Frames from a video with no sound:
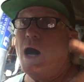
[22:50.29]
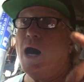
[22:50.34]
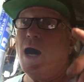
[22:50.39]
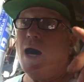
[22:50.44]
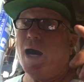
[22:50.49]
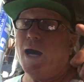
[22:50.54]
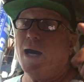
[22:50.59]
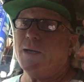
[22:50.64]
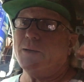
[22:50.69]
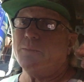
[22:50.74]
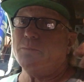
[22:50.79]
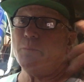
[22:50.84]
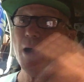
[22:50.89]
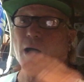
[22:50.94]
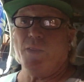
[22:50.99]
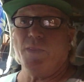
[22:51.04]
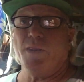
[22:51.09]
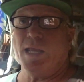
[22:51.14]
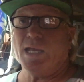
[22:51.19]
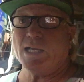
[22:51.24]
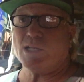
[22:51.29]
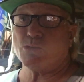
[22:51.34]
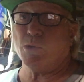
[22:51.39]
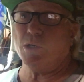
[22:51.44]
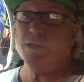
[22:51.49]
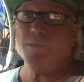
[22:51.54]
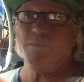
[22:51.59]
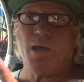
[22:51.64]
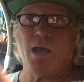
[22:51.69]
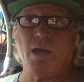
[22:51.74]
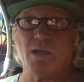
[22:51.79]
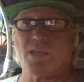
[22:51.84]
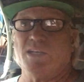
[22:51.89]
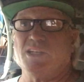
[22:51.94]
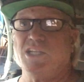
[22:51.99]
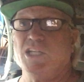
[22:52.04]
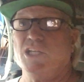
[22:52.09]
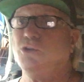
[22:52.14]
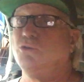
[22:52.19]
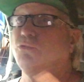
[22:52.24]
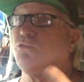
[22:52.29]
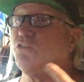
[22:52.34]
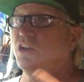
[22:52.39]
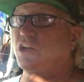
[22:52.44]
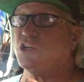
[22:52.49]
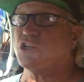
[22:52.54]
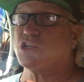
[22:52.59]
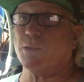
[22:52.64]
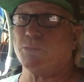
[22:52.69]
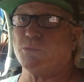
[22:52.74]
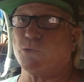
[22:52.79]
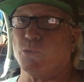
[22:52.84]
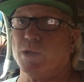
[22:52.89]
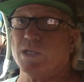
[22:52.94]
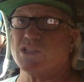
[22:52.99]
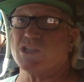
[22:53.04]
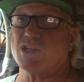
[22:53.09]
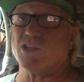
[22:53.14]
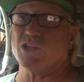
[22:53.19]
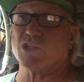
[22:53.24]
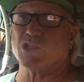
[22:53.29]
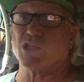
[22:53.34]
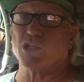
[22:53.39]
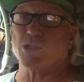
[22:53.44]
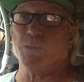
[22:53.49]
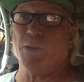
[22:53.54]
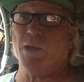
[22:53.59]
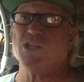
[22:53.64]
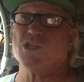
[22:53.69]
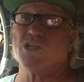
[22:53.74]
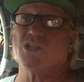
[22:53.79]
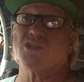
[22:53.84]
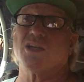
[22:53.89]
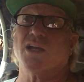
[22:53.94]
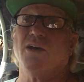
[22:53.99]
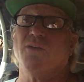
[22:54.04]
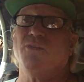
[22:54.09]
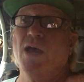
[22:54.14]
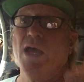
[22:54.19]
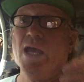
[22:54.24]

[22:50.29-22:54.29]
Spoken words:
On the next one, I'll finish up the rest of the suspension stuff,